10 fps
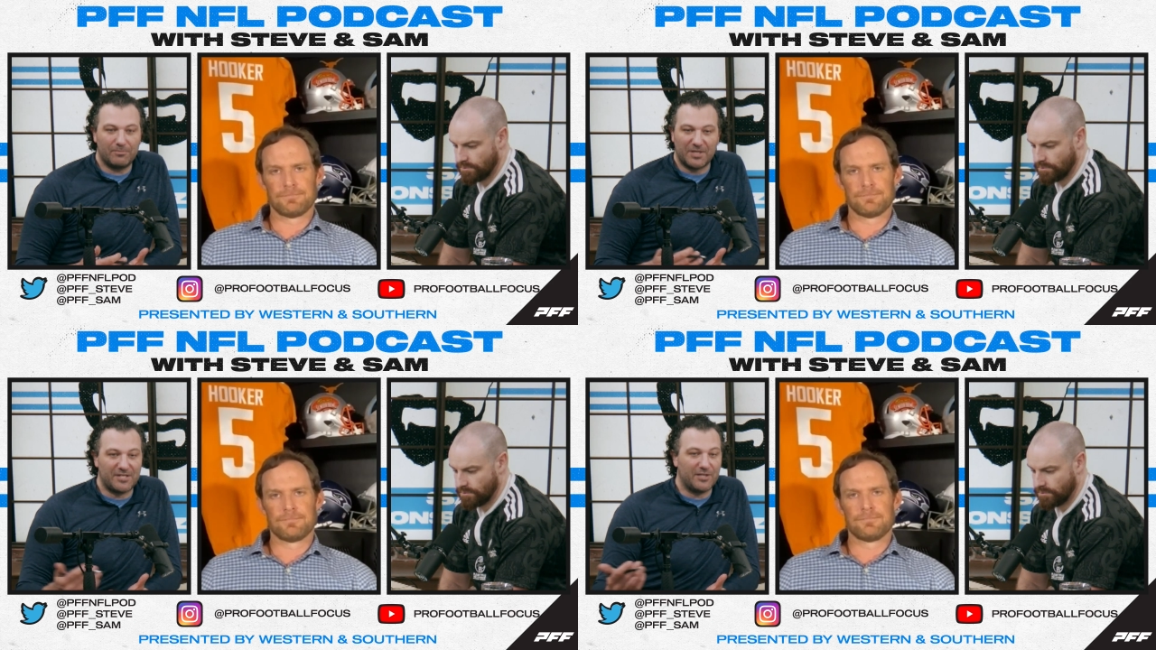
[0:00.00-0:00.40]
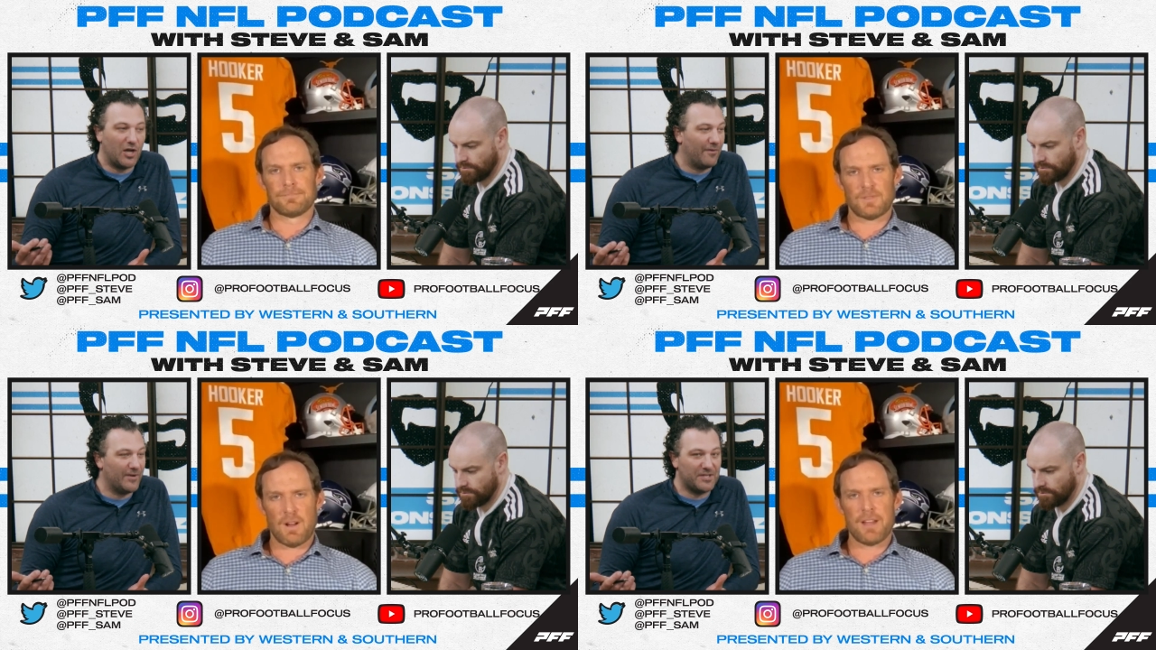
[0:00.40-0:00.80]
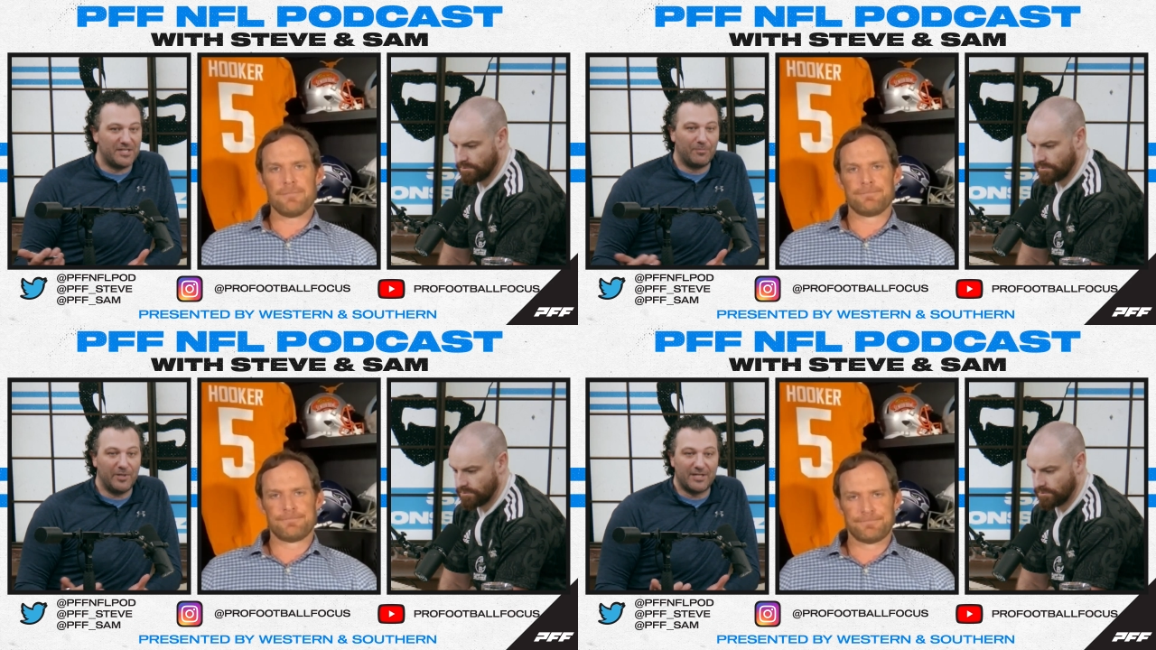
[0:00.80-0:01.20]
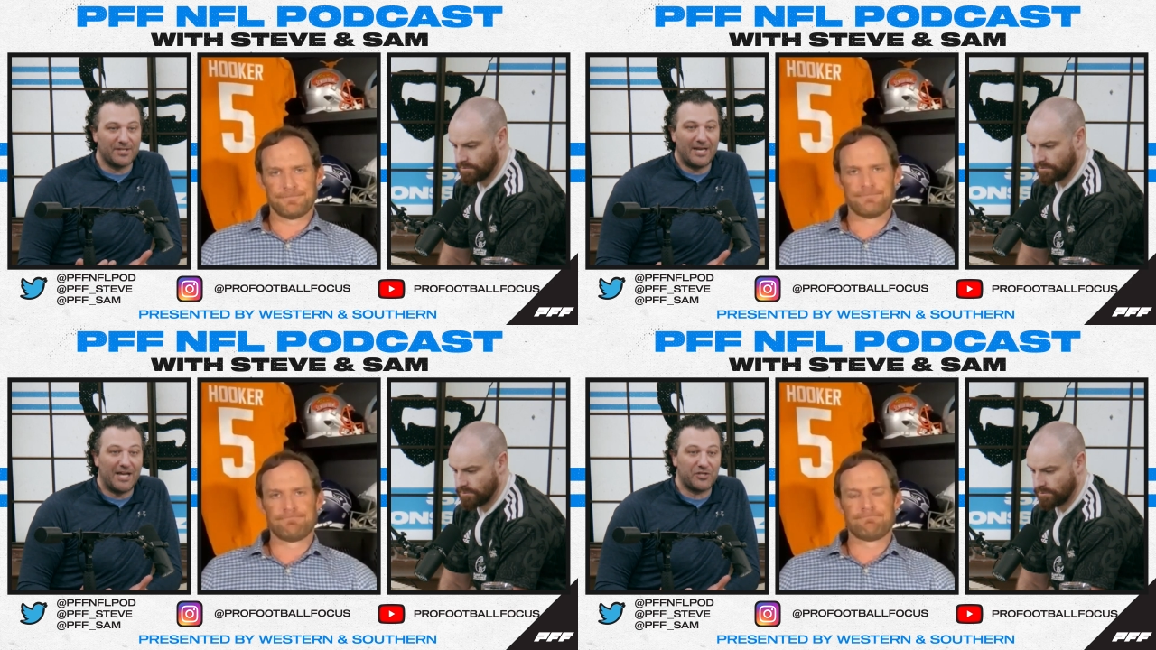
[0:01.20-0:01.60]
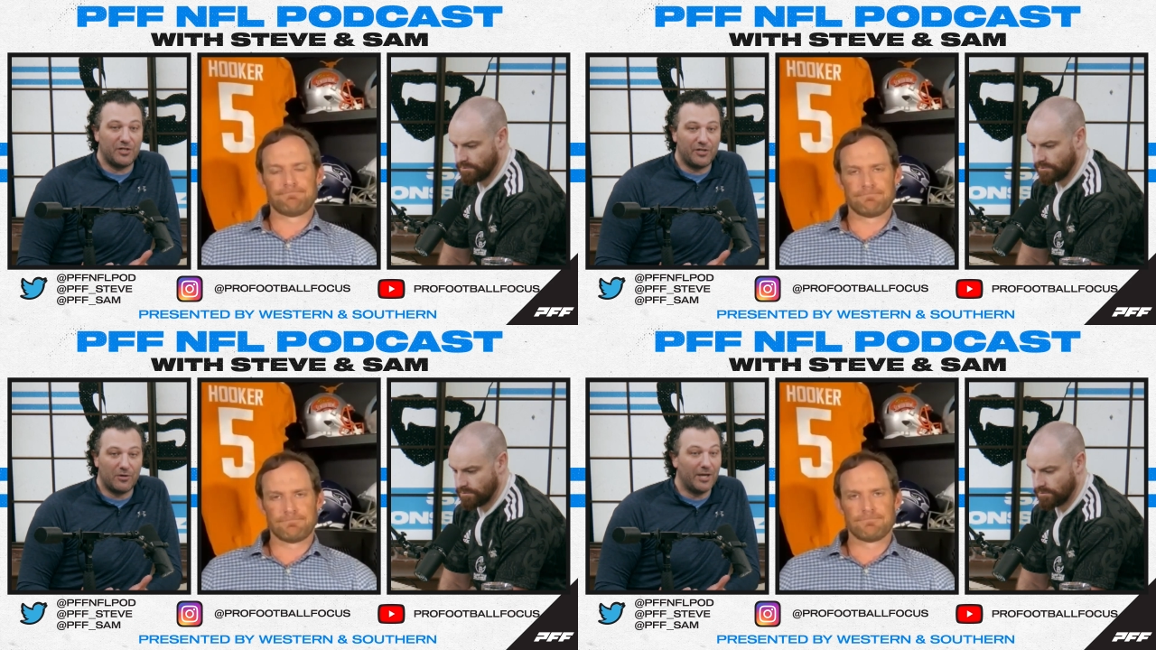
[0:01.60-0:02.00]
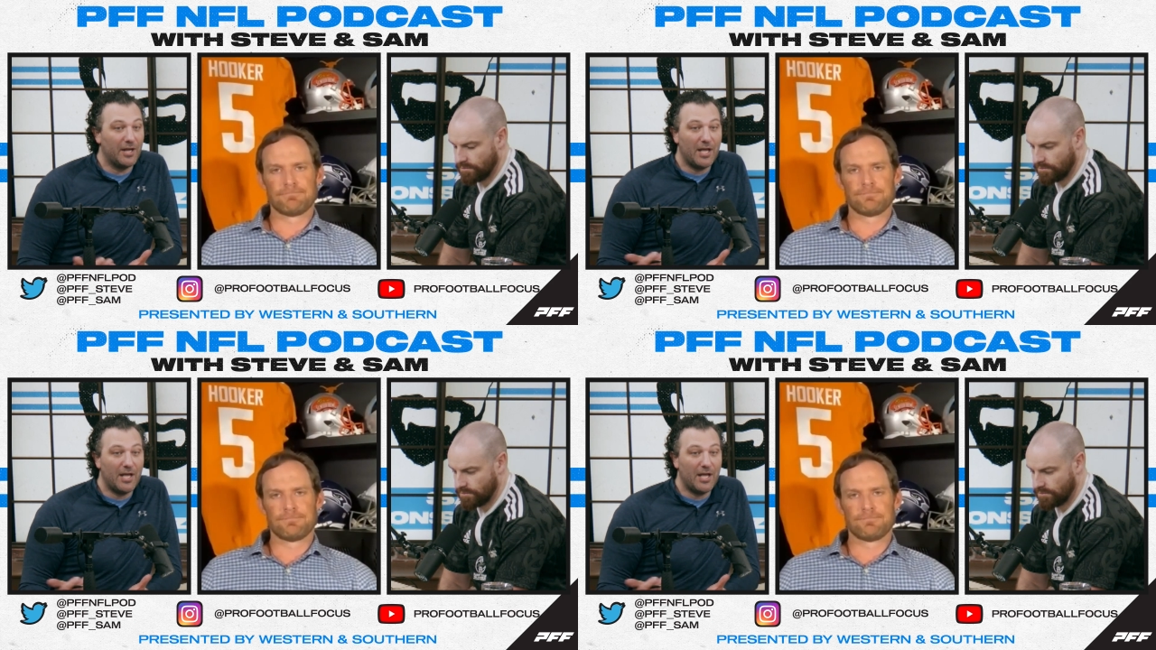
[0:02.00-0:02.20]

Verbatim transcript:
Speaker 1: This, the offense right. simply doesn't ask you to do it.